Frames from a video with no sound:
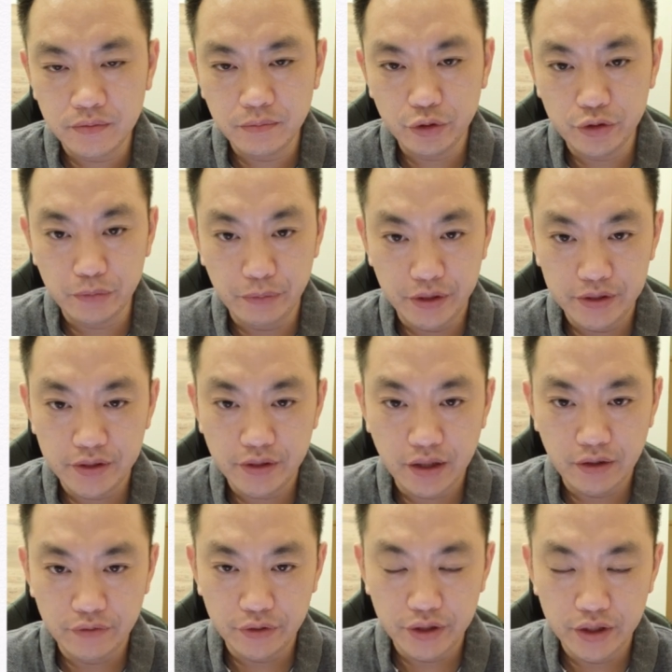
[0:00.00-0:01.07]
Which means
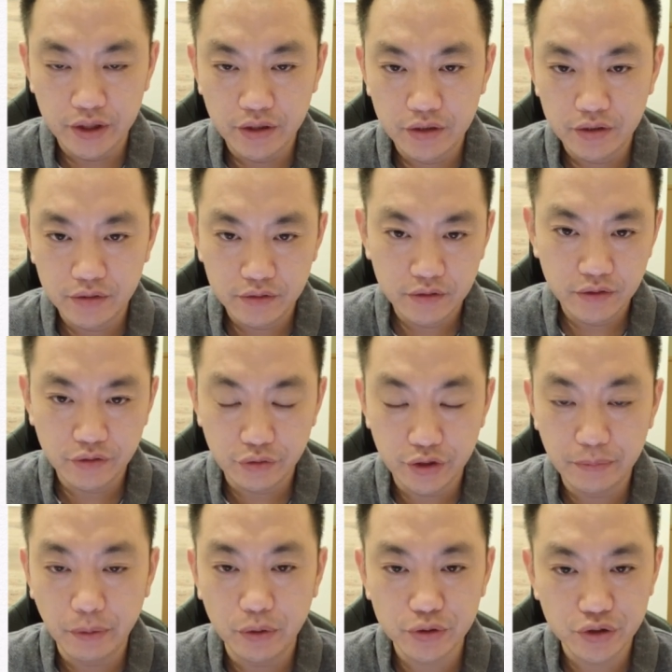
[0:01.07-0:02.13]
every 3
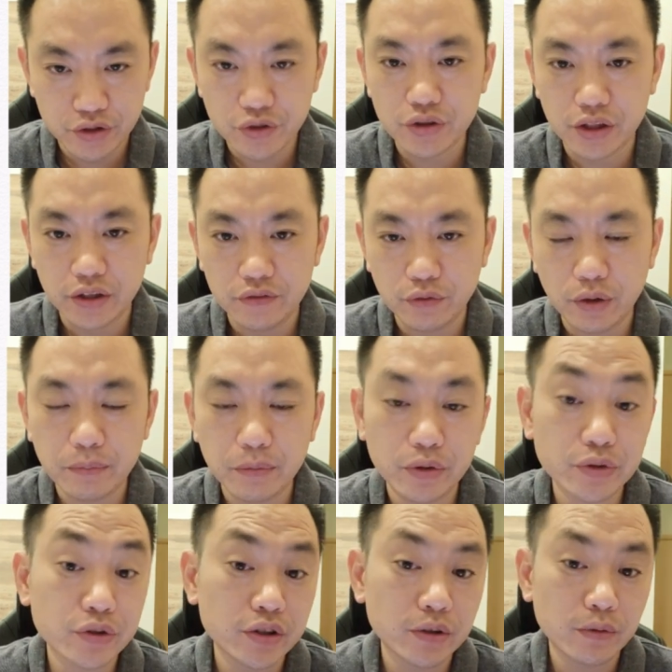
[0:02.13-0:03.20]
portions she give 1
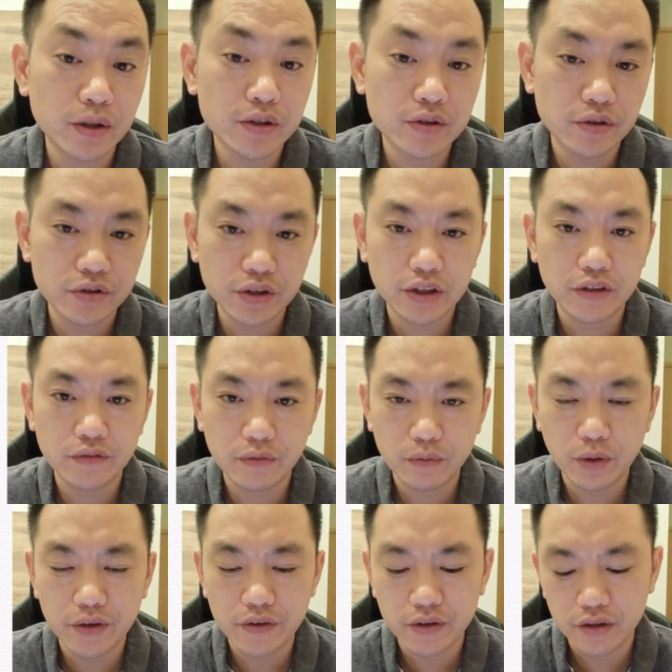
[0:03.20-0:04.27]
portion away. So she give
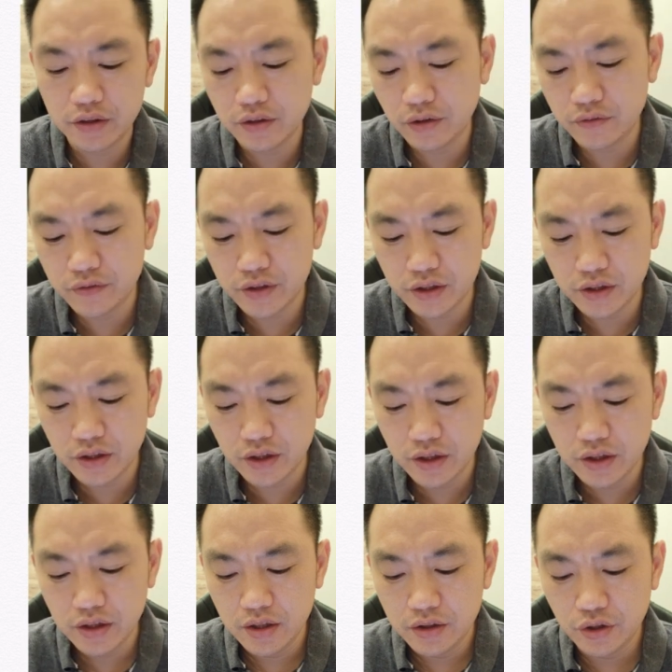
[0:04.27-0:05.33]
1/3 of the
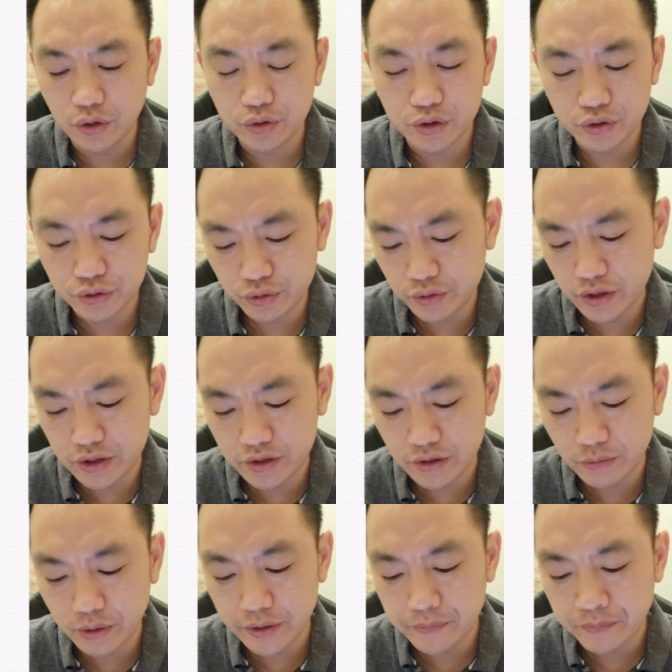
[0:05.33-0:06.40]
total cookies
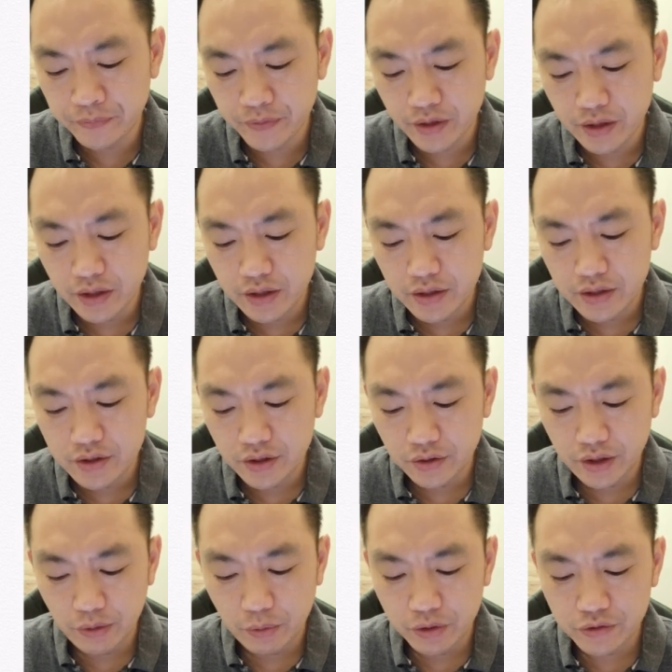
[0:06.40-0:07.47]
away. So
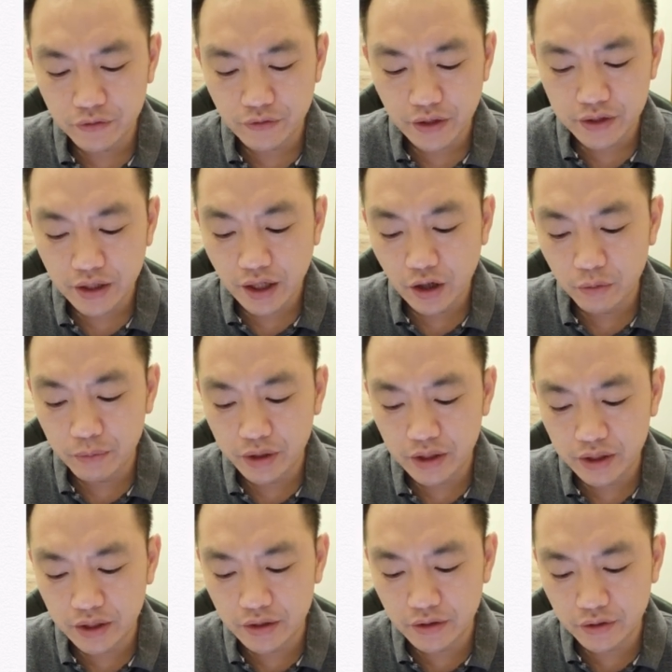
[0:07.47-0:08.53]
they want to find out how many
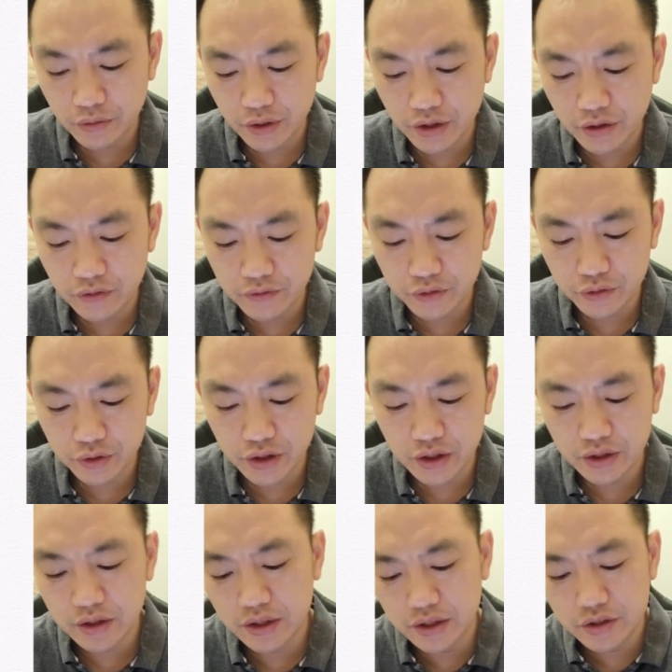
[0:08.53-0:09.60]
kilogram of
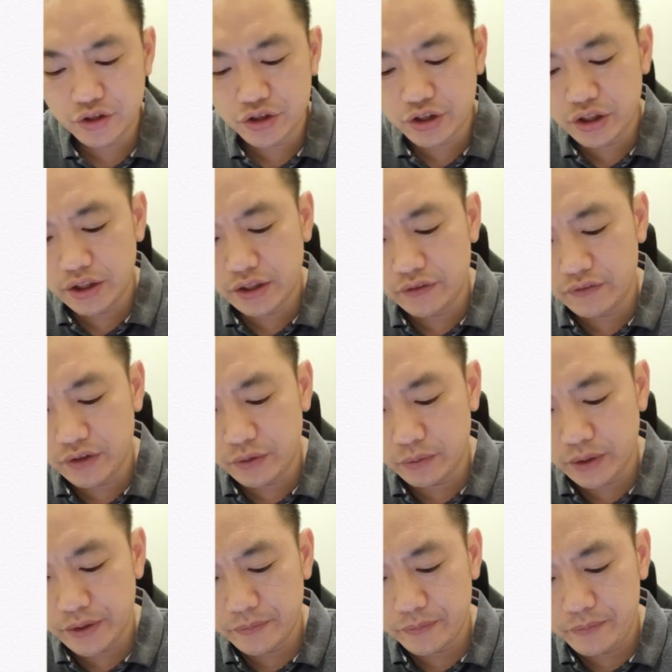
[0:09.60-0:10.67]
cookie did she give
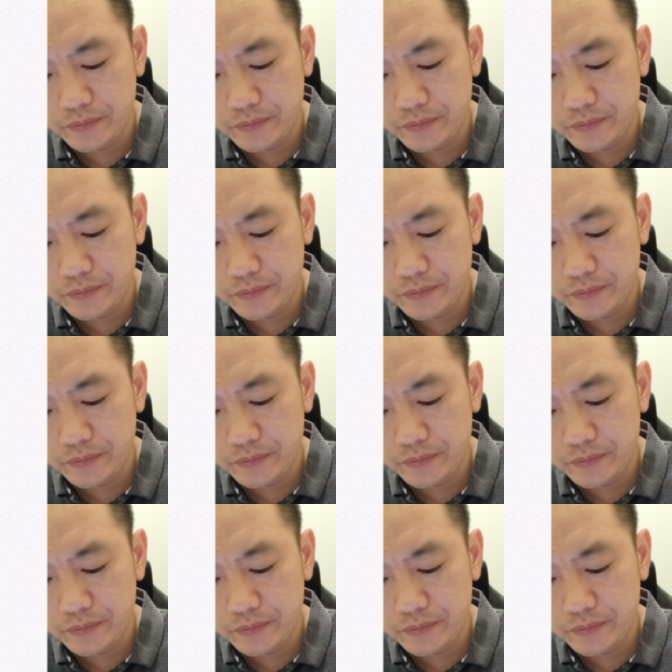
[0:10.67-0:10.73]
away.